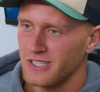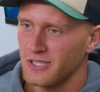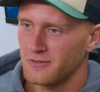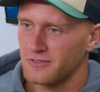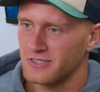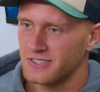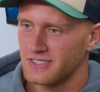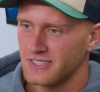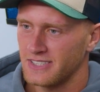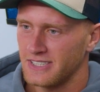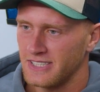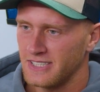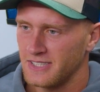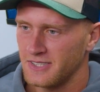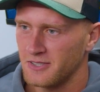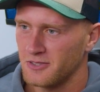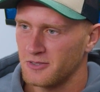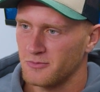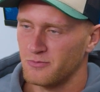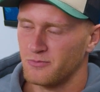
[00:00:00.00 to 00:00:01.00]
Obviously,
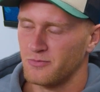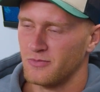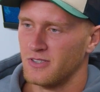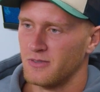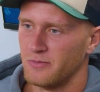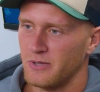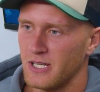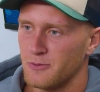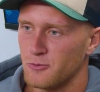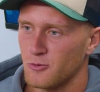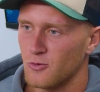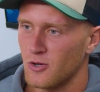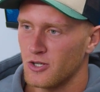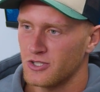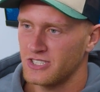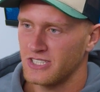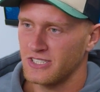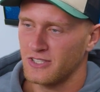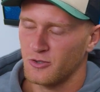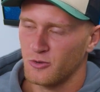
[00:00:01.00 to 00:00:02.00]
the people
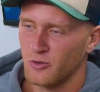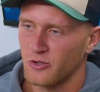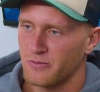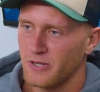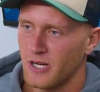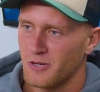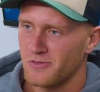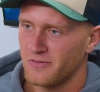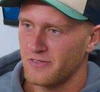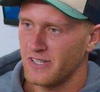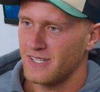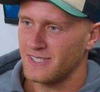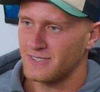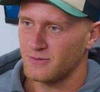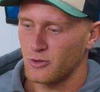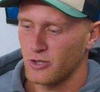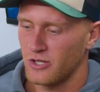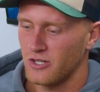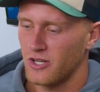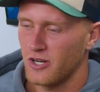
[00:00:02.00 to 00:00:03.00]
watching, the North Melbourne fans,
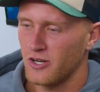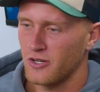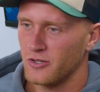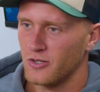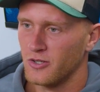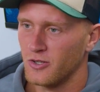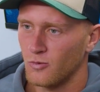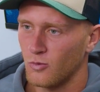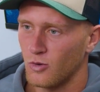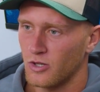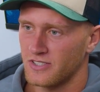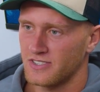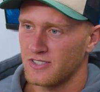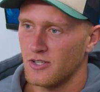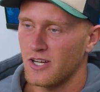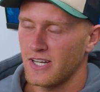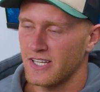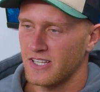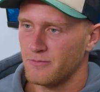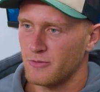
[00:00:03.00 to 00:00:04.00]
want to know what it's
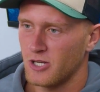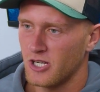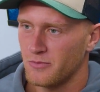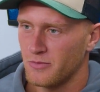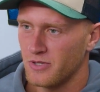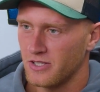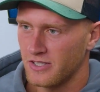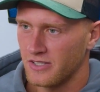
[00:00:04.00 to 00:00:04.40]
like at the moment.